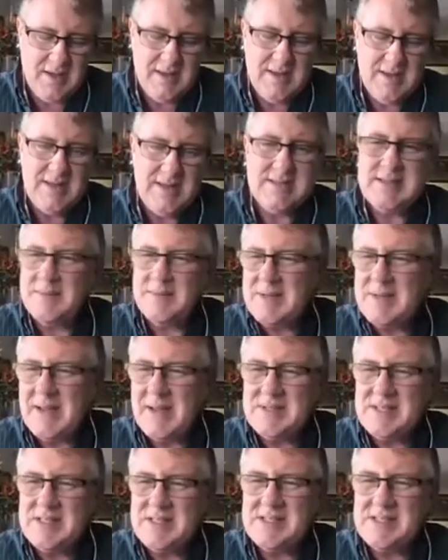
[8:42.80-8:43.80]
And
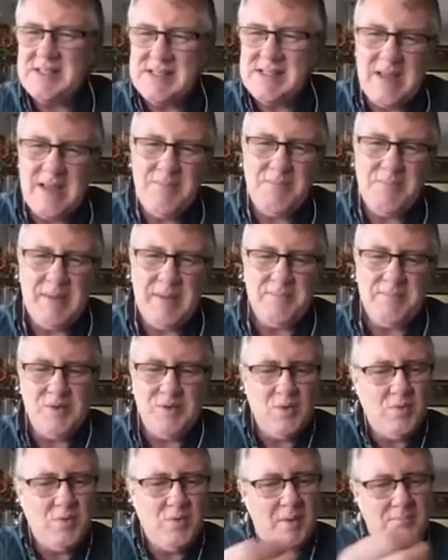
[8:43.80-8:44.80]
sometimes it's the same people
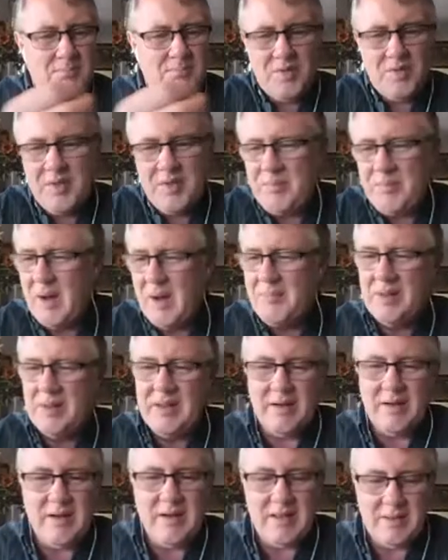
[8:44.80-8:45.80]
who want both the
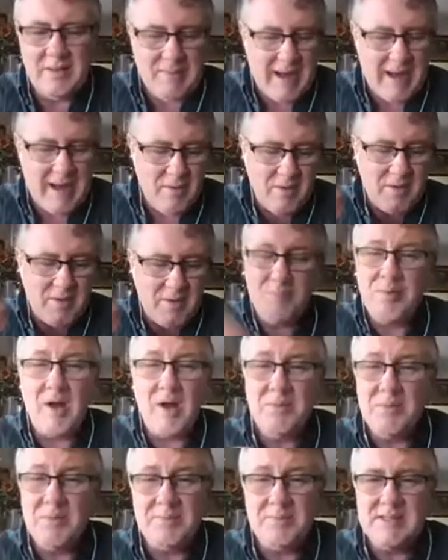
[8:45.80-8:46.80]
popularity and the power. And the
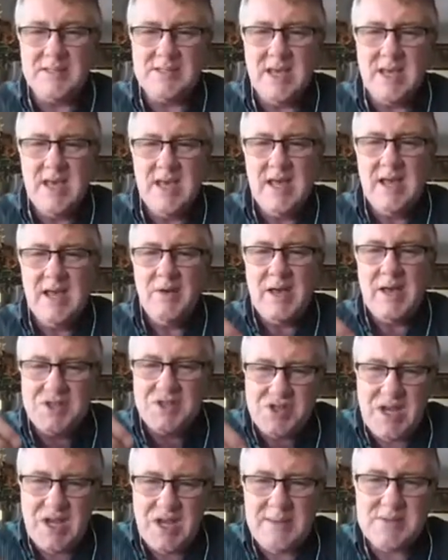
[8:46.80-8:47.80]
problem is, as
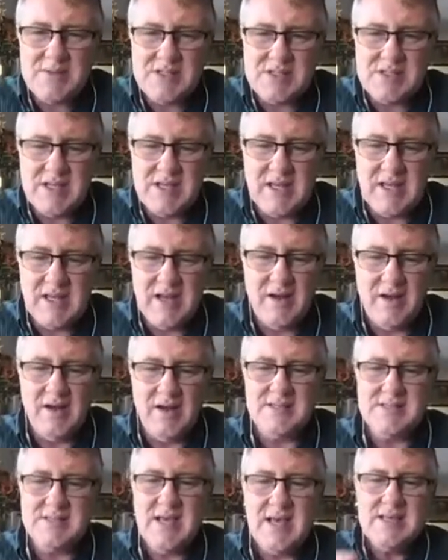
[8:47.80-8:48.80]
James is saying here,
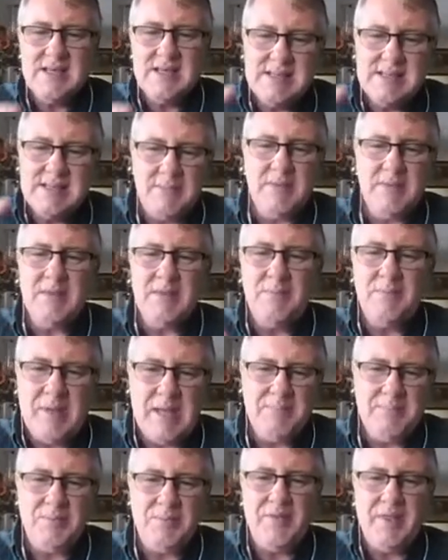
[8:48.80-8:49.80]
is some of the
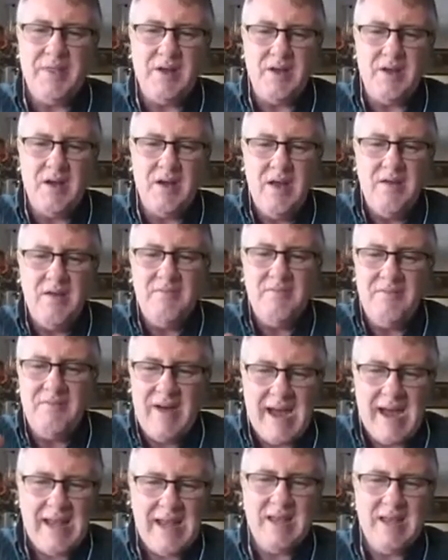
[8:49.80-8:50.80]
people that are
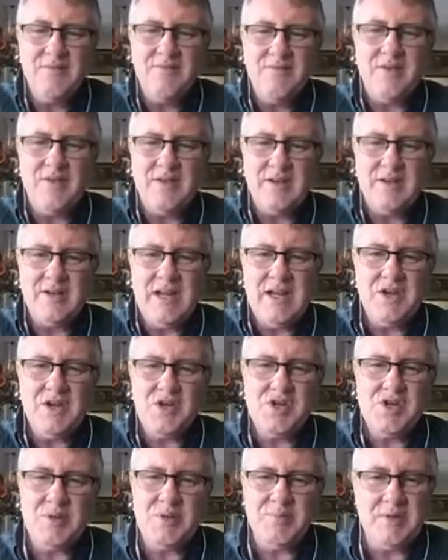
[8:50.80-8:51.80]
vying for
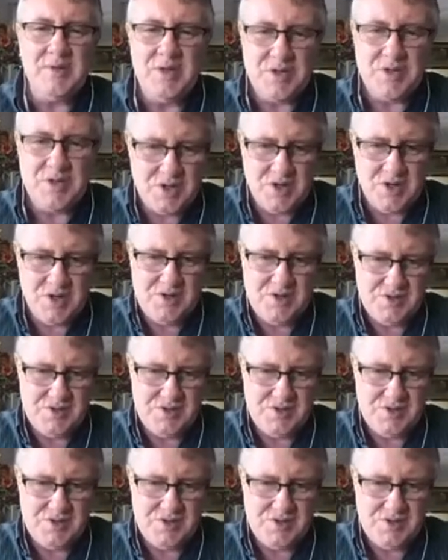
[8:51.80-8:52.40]
leadership in the church